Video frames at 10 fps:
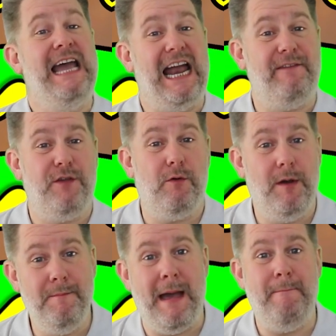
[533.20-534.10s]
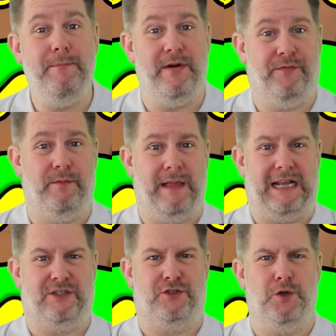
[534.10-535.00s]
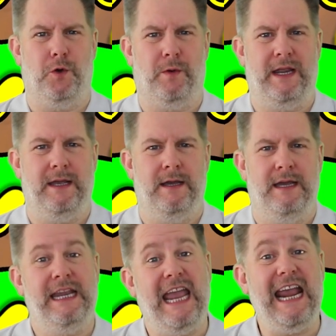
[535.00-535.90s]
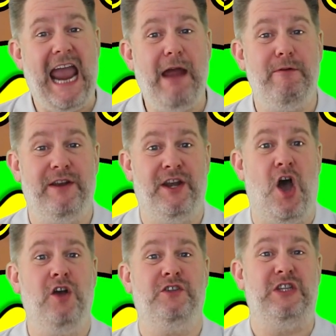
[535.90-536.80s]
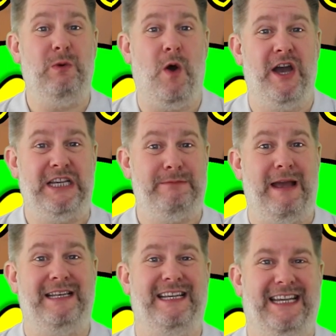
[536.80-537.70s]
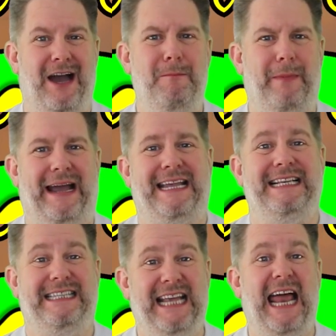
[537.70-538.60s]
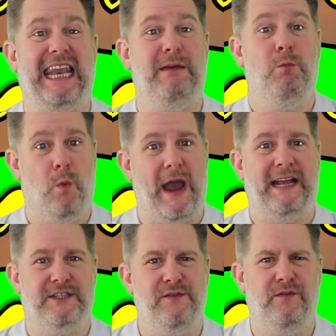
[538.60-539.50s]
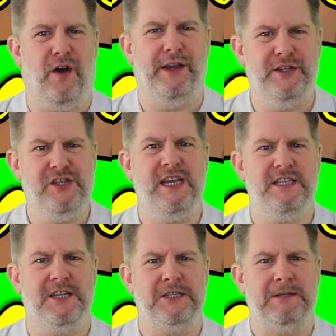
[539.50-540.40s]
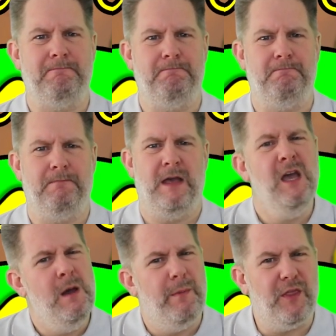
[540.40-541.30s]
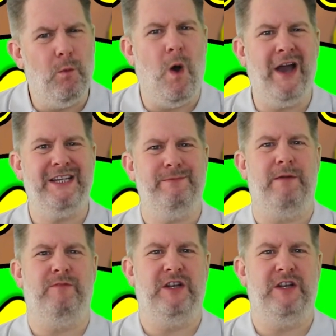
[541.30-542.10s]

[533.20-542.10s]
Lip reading: And if you remember from that story, King Herod had asked the wise men to come back and tell him where to find Jesus. But the wise men